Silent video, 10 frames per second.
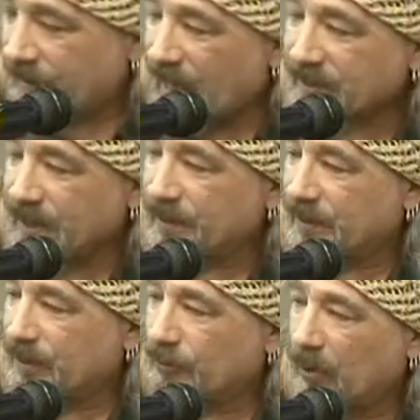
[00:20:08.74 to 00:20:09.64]
that sense,
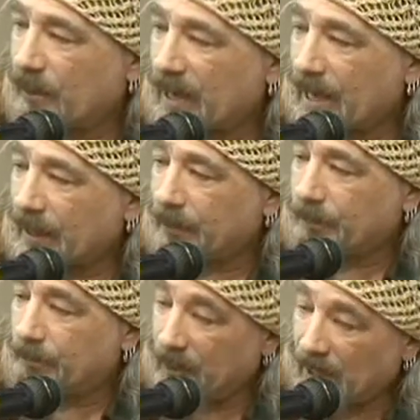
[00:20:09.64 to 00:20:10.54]
it's a drawback,
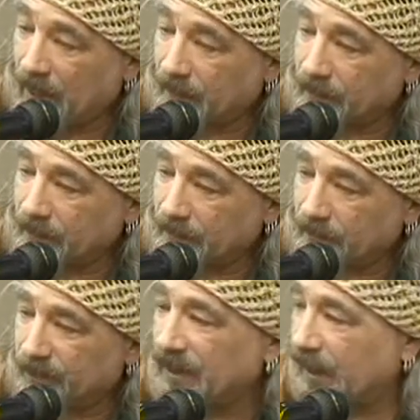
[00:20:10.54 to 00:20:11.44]
but
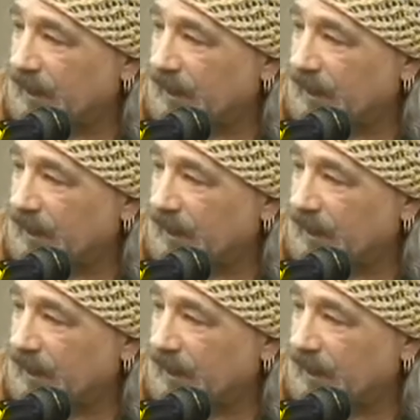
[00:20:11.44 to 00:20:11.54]
being